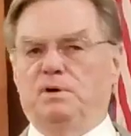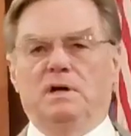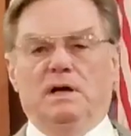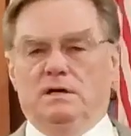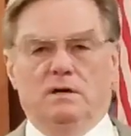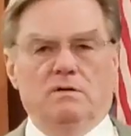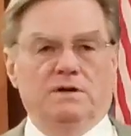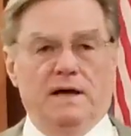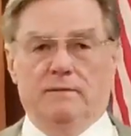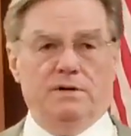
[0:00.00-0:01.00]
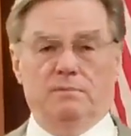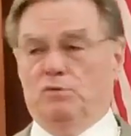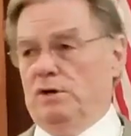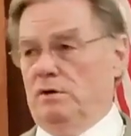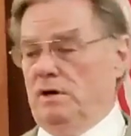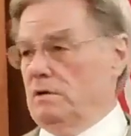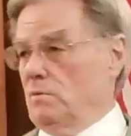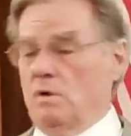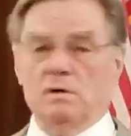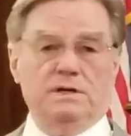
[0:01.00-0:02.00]
put, you know, the devil didn't bring you here, the
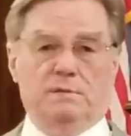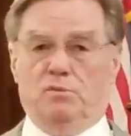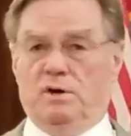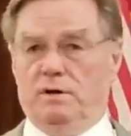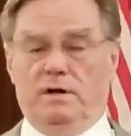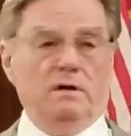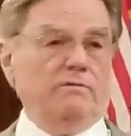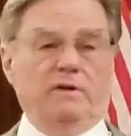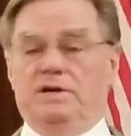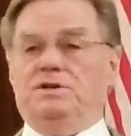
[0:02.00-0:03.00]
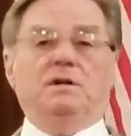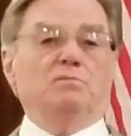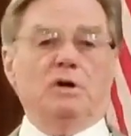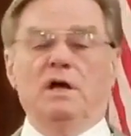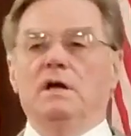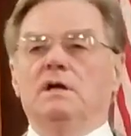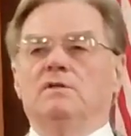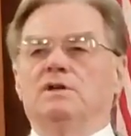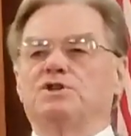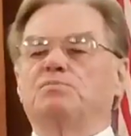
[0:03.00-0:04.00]
world didn't bring you here, the flesh didn't bring
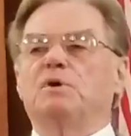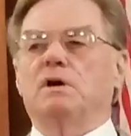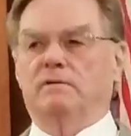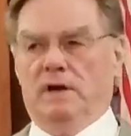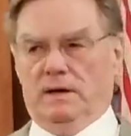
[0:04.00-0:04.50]
the spirit of